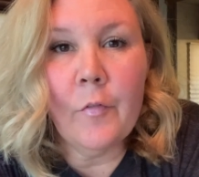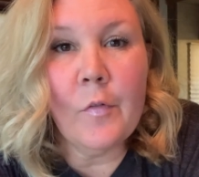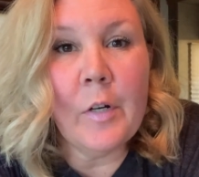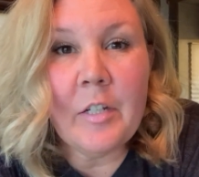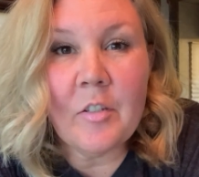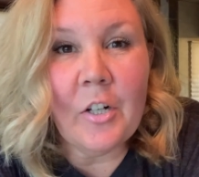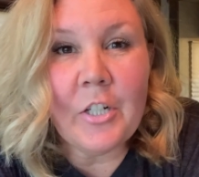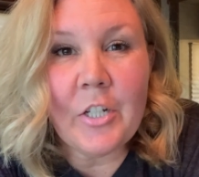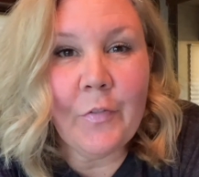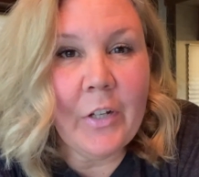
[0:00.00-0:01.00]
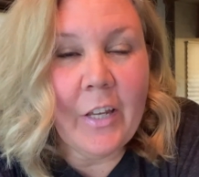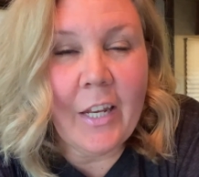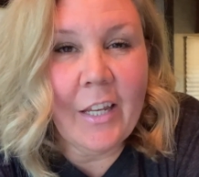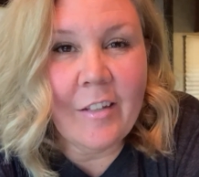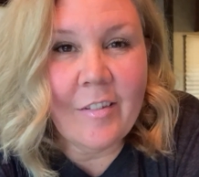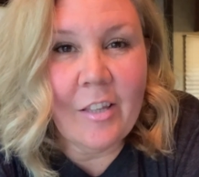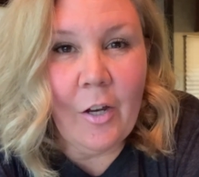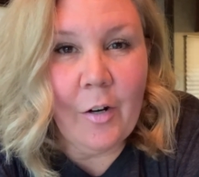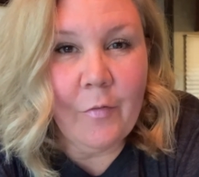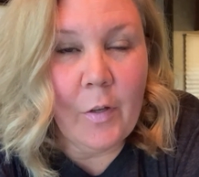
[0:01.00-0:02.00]
of research if you're getting into the
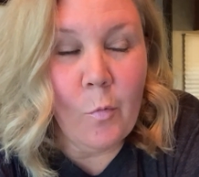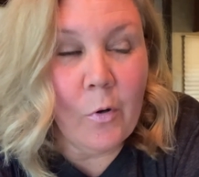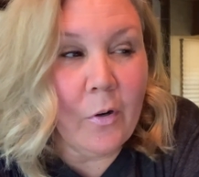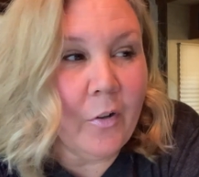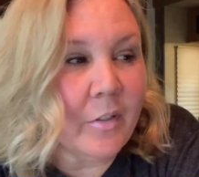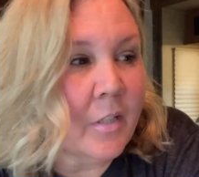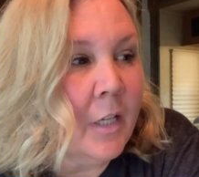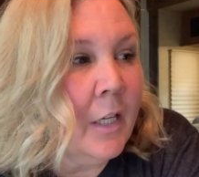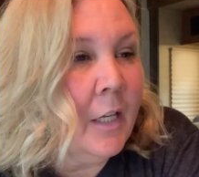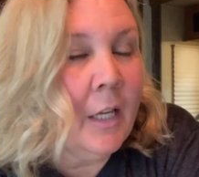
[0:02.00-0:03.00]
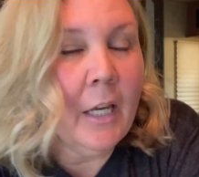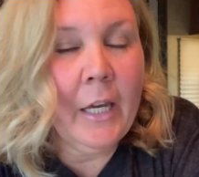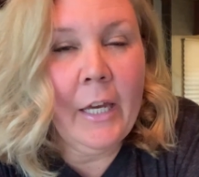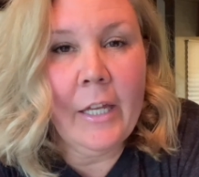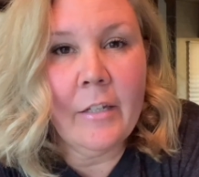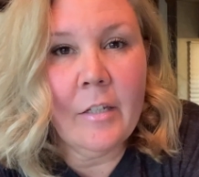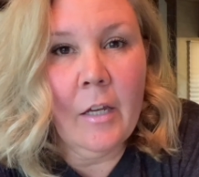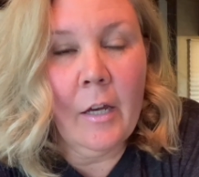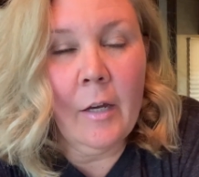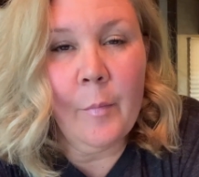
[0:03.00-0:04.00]
RV world. And
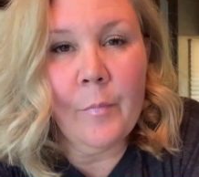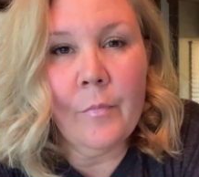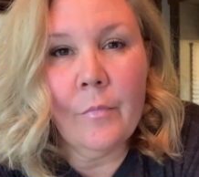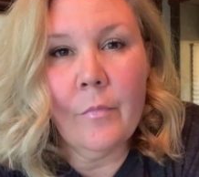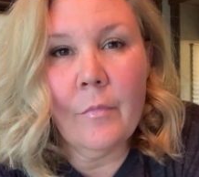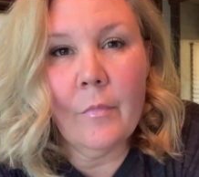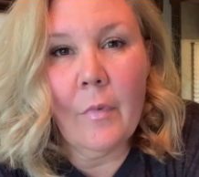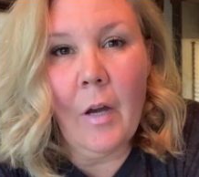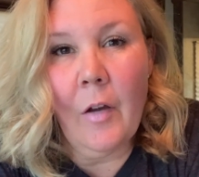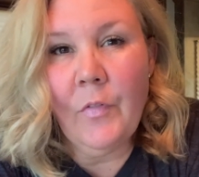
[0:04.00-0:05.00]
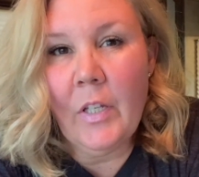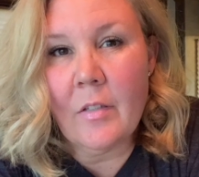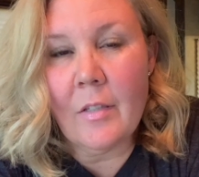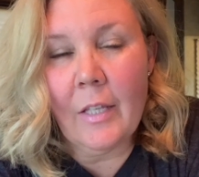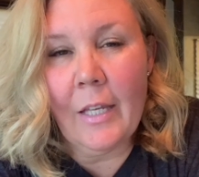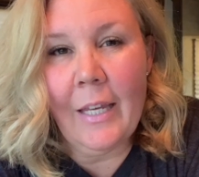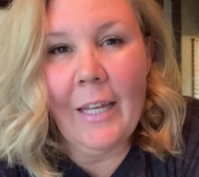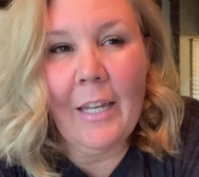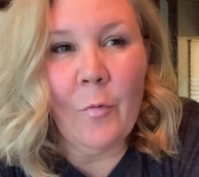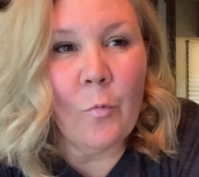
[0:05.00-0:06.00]
obviously,
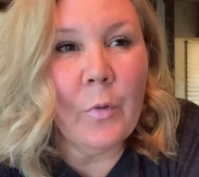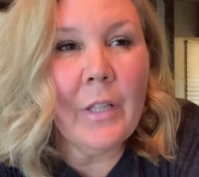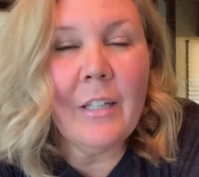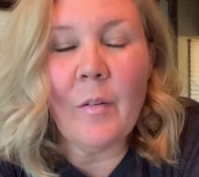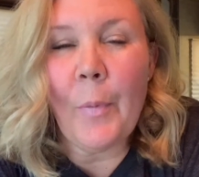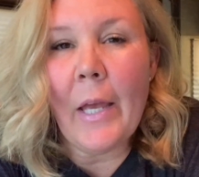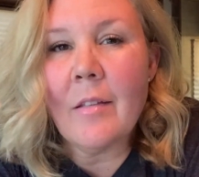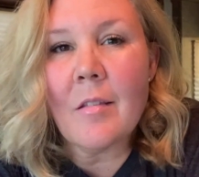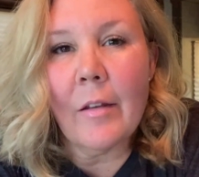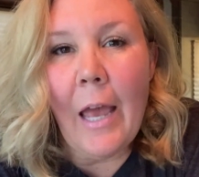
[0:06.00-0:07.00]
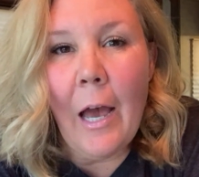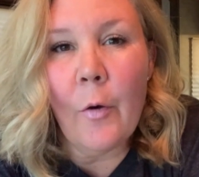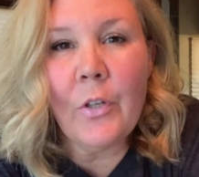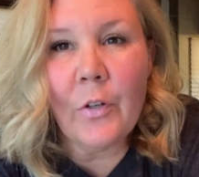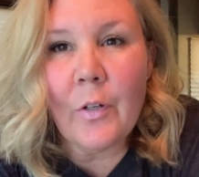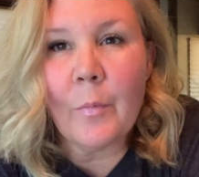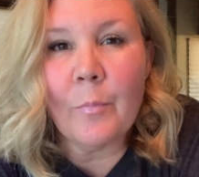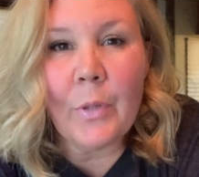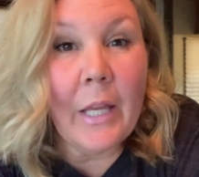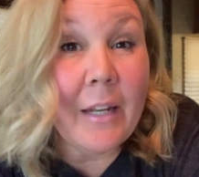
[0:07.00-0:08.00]
it really depends on how you're
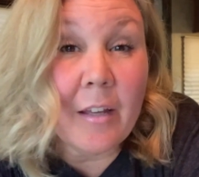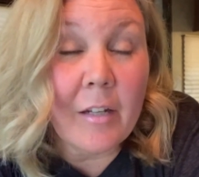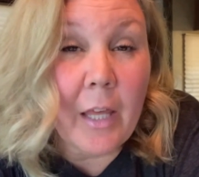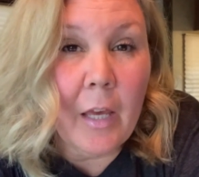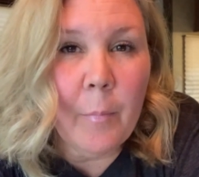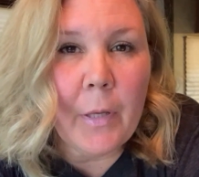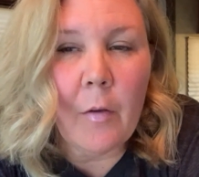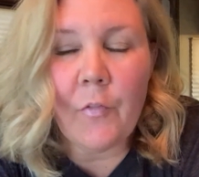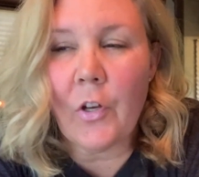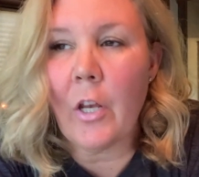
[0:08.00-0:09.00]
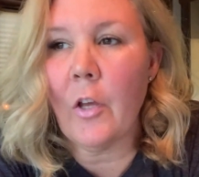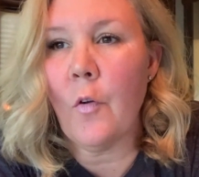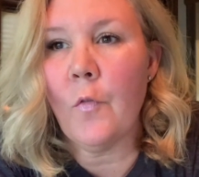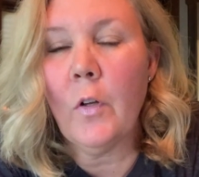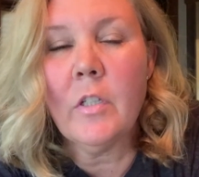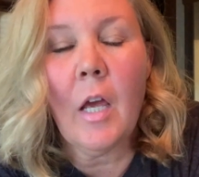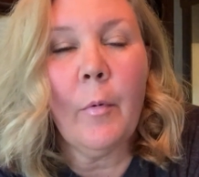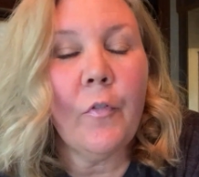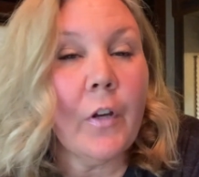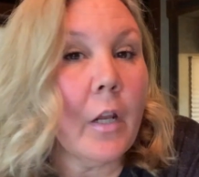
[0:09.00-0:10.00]
planning on camping. If you're going to go full-time,
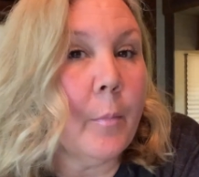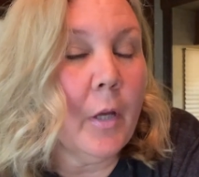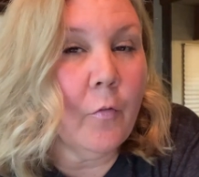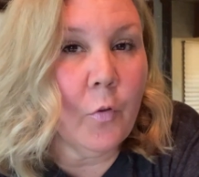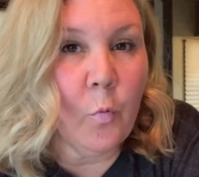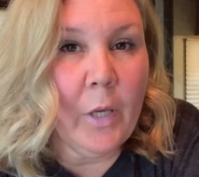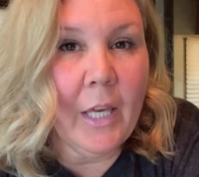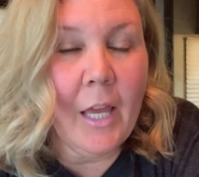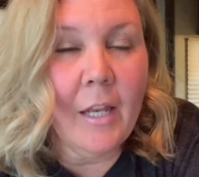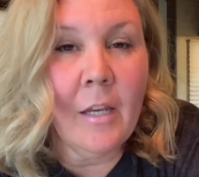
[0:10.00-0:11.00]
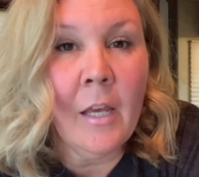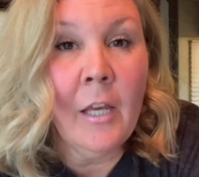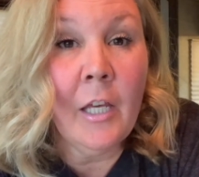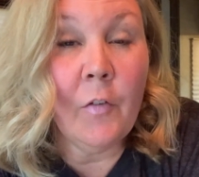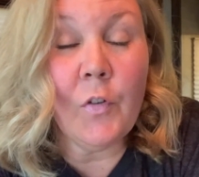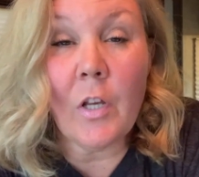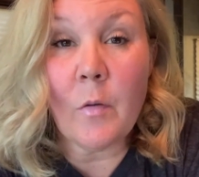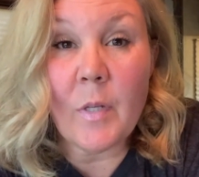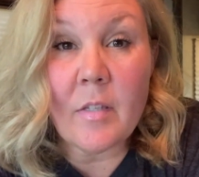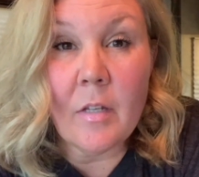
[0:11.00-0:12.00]
if you're going to be over the weekend, if you're going to
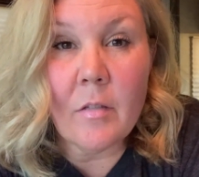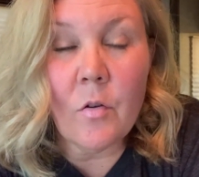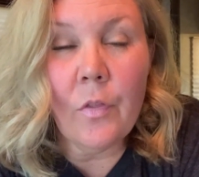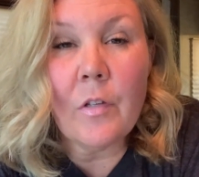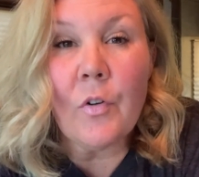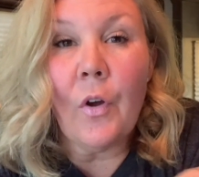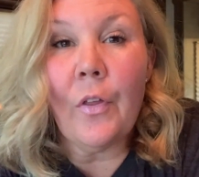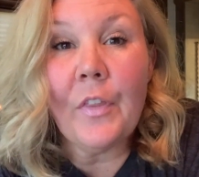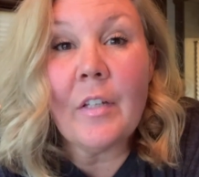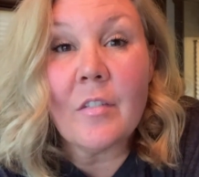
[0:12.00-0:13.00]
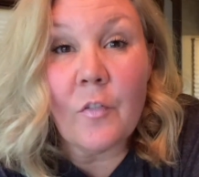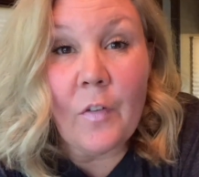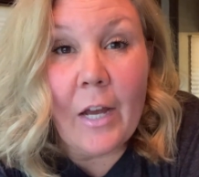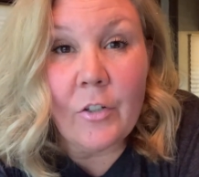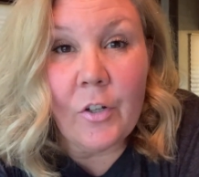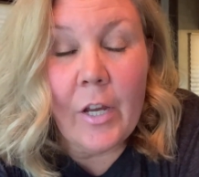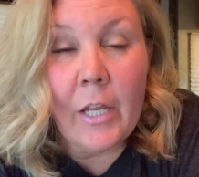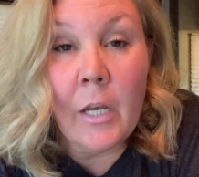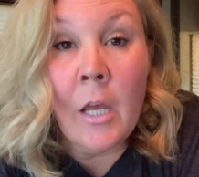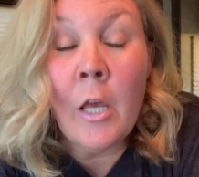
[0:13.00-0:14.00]
be seasonal, these are all things to factor in.